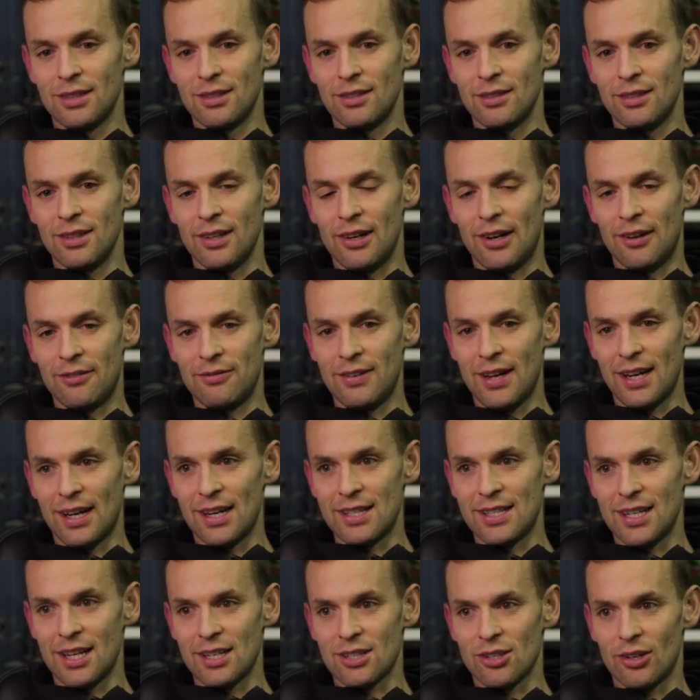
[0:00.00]
there are
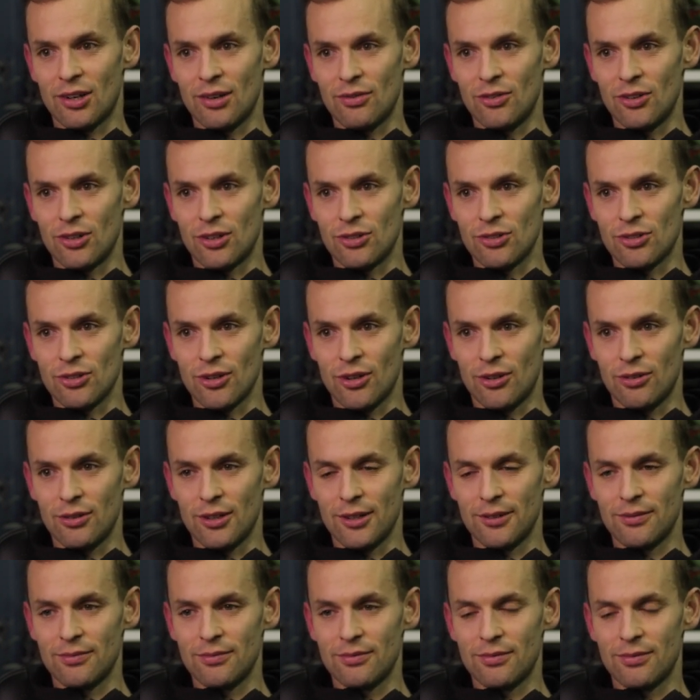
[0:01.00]
factors outside of your control
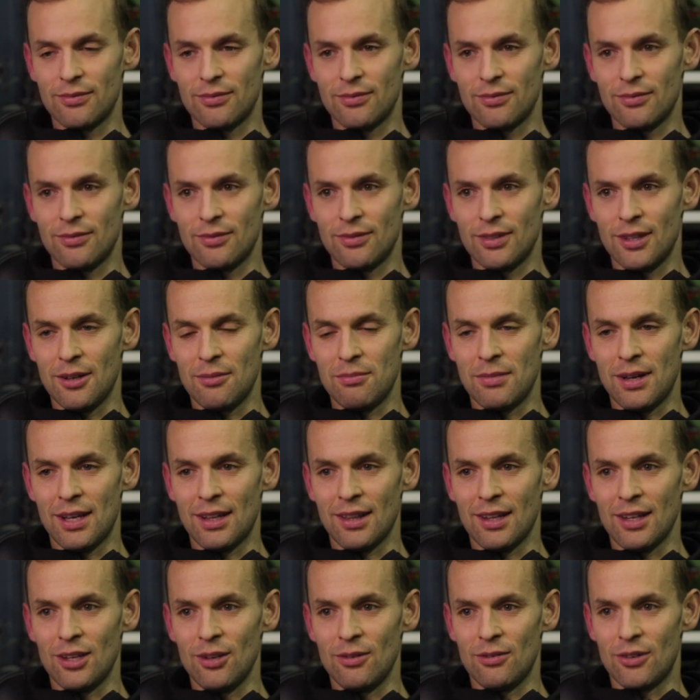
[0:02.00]
that mean
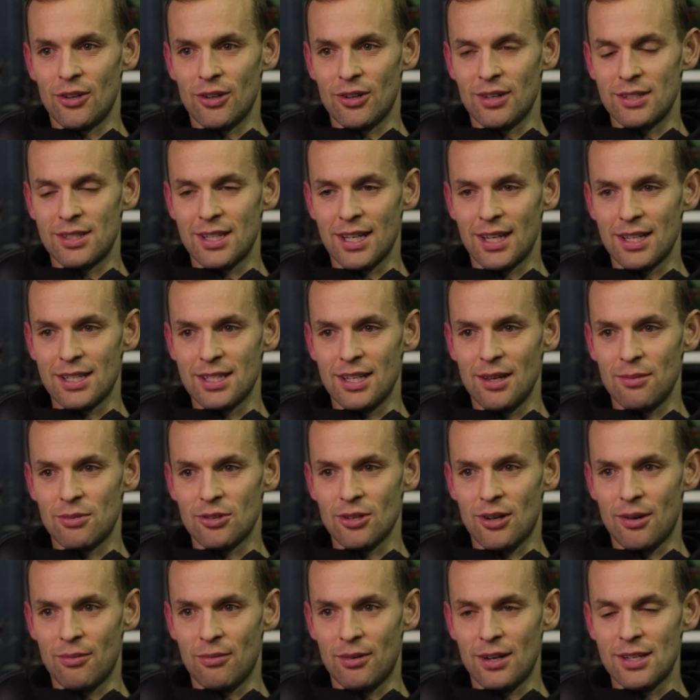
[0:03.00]
that you've got to take a step
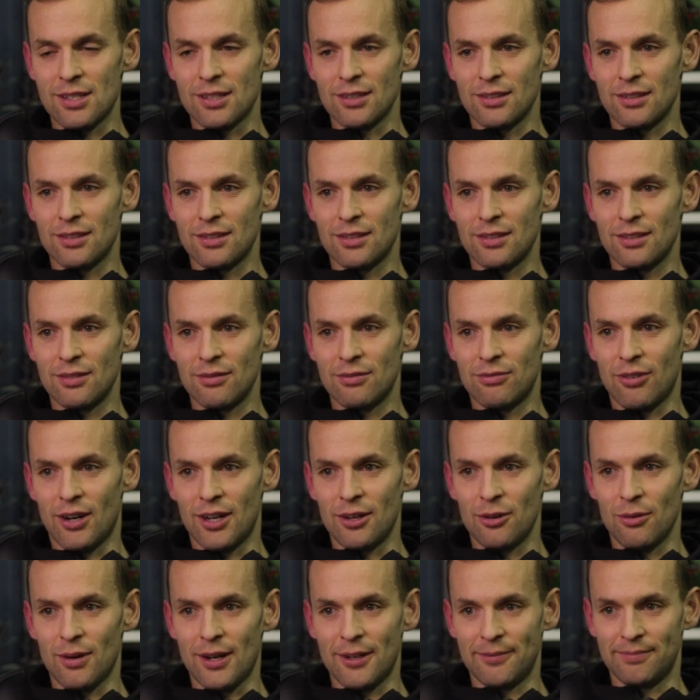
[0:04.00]
sideways and find
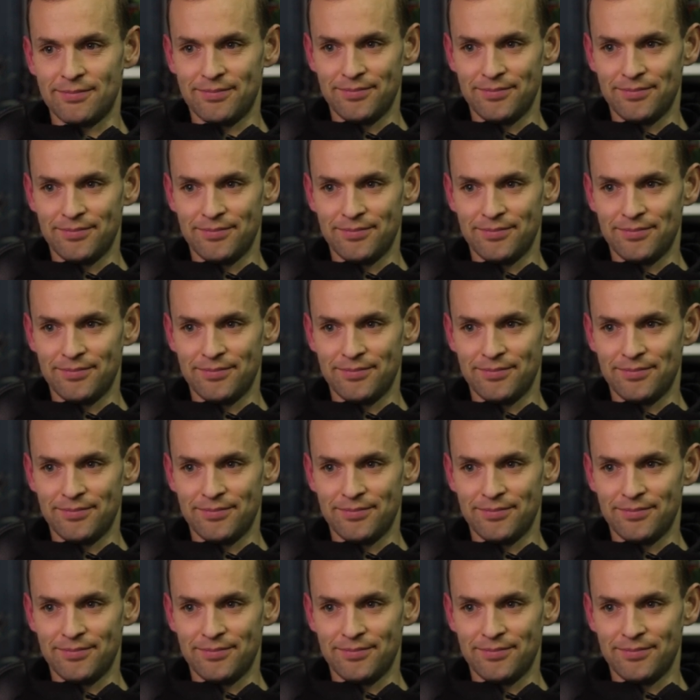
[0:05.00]
a way.